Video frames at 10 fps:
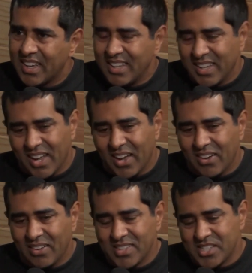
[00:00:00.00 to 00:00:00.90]
You
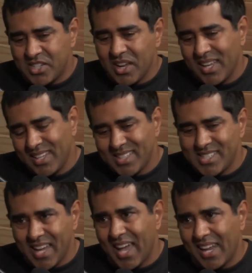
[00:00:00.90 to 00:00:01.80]
know, The
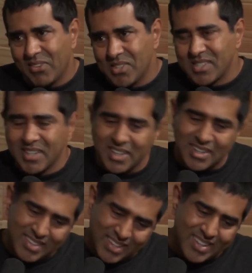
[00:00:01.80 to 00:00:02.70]
Shining was
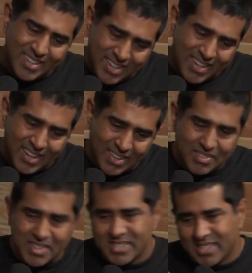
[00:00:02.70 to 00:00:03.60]
good, and then
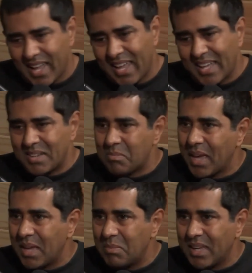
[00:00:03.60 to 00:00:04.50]
The Stand
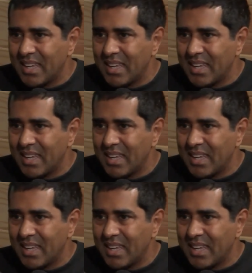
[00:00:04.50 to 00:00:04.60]
maybe.